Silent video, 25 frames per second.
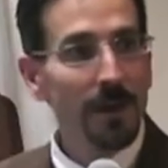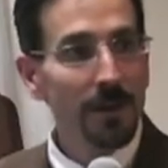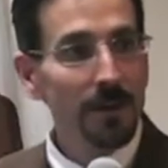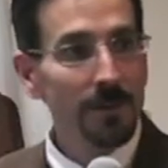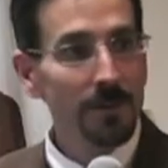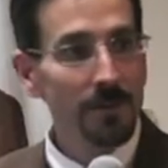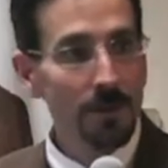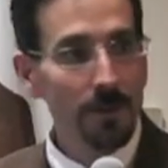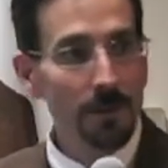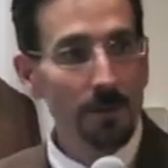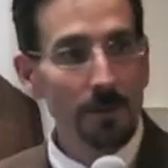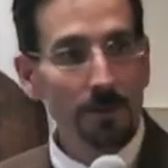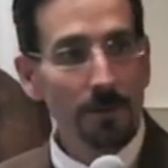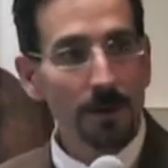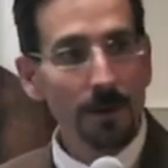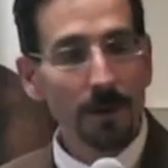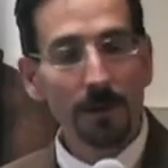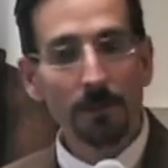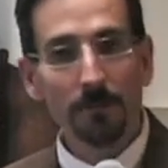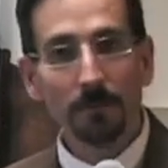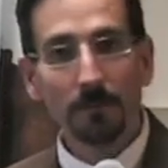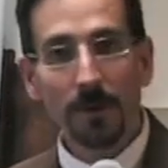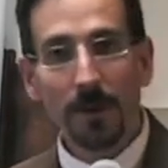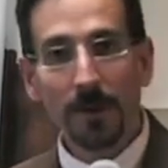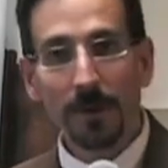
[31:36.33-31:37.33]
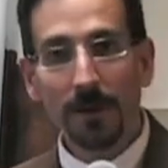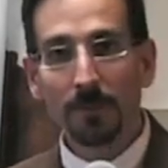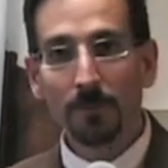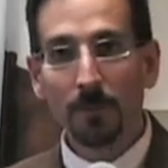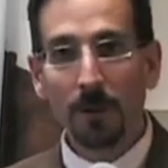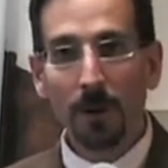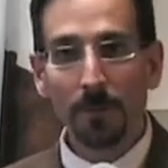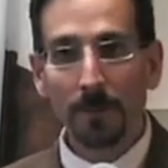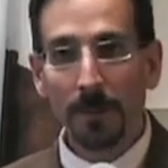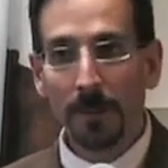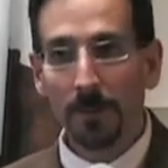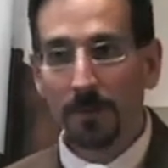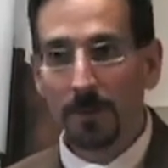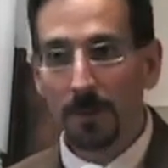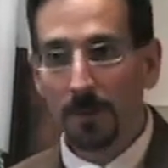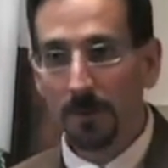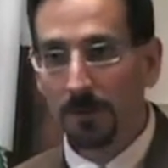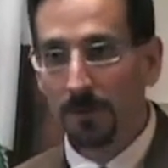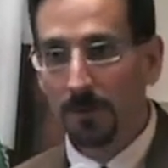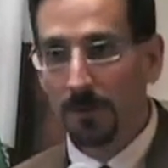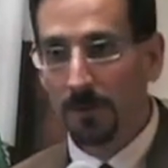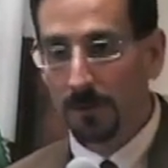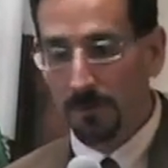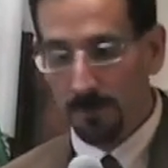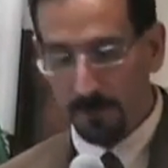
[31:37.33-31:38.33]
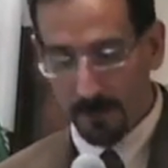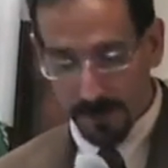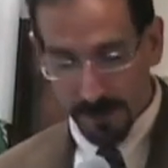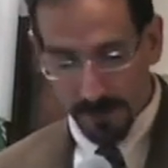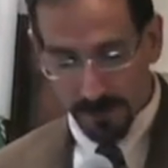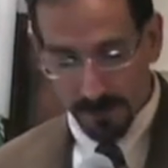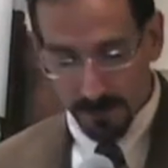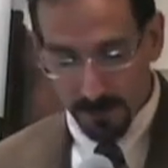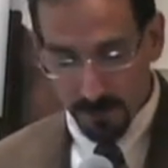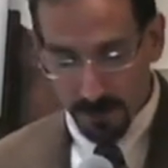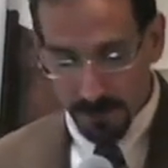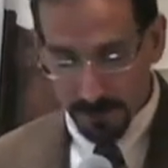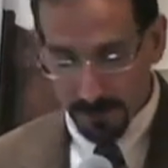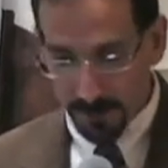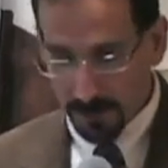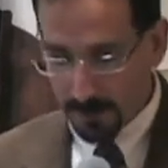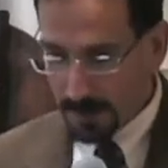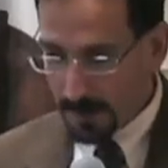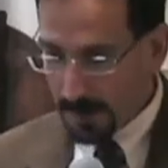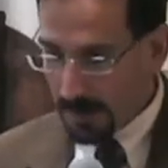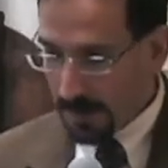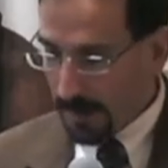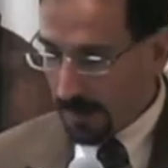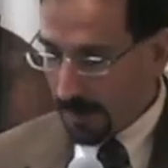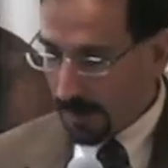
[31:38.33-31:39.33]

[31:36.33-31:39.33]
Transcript: So uh, again, Marc Pimentel, City's Finance Director.